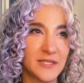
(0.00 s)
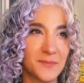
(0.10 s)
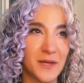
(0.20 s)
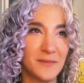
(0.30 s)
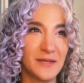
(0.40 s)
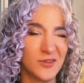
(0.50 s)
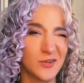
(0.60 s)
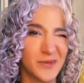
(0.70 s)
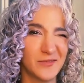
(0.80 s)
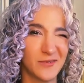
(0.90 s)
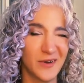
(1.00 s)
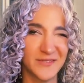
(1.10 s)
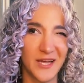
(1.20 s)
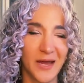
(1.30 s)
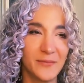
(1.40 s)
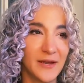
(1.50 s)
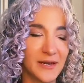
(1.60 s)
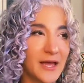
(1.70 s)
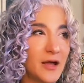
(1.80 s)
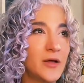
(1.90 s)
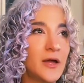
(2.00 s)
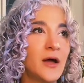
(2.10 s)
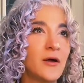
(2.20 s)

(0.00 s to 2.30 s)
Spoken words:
this might be a little bit of a rough time right now.